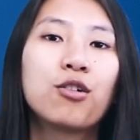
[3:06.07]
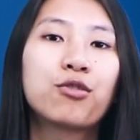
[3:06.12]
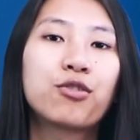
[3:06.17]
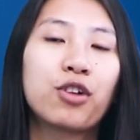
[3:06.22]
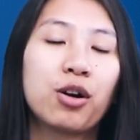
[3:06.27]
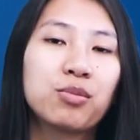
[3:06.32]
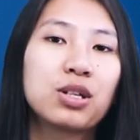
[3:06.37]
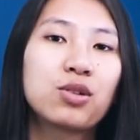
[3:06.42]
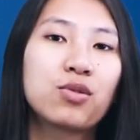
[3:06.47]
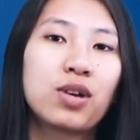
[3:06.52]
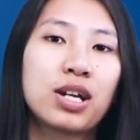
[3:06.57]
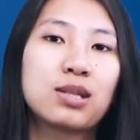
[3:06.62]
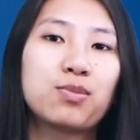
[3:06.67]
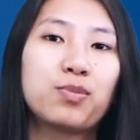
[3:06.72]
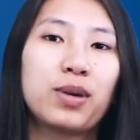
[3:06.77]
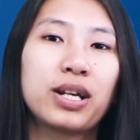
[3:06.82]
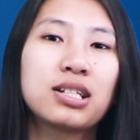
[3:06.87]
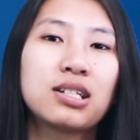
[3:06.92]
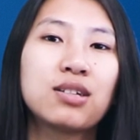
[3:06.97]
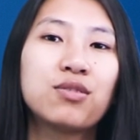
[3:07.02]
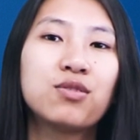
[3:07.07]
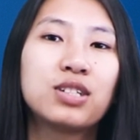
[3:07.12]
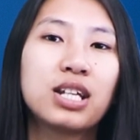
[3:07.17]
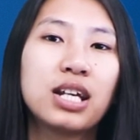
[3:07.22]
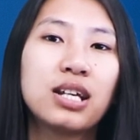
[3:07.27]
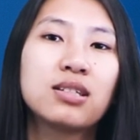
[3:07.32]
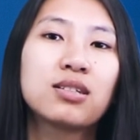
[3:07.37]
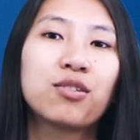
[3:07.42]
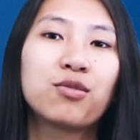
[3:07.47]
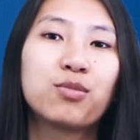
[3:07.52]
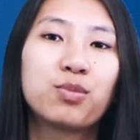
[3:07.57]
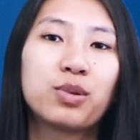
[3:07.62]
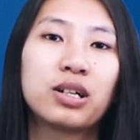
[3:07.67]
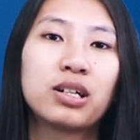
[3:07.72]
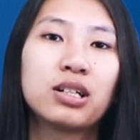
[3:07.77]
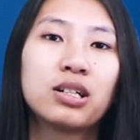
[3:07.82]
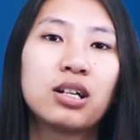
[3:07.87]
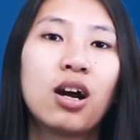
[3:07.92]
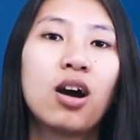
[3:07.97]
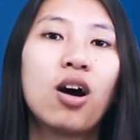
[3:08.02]
from the respective dates of
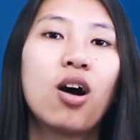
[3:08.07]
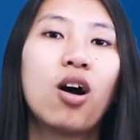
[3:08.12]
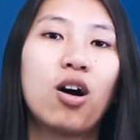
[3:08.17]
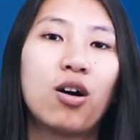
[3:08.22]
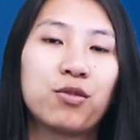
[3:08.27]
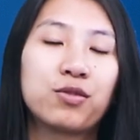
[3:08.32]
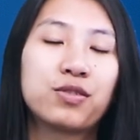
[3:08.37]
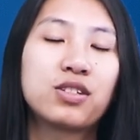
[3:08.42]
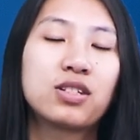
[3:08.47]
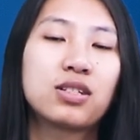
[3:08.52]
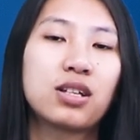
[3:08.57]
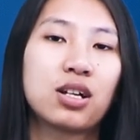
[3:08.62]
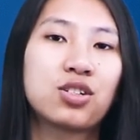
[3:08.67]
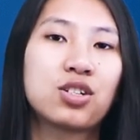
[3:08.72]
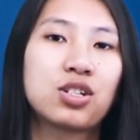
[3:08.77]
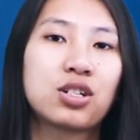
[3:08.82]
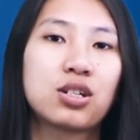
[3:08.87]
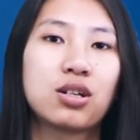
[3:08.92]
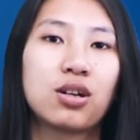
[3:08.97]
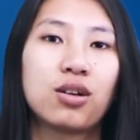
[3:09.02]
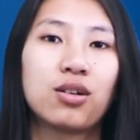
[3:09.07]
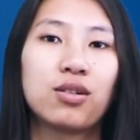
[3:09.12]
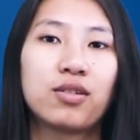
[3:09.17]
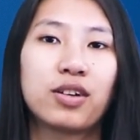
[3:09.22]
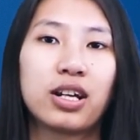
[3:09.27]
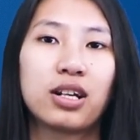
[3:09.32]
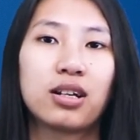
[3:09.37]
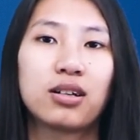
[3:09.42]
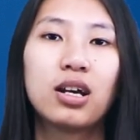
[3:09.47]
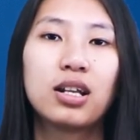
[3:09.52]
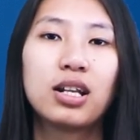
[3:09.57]
birth of such children.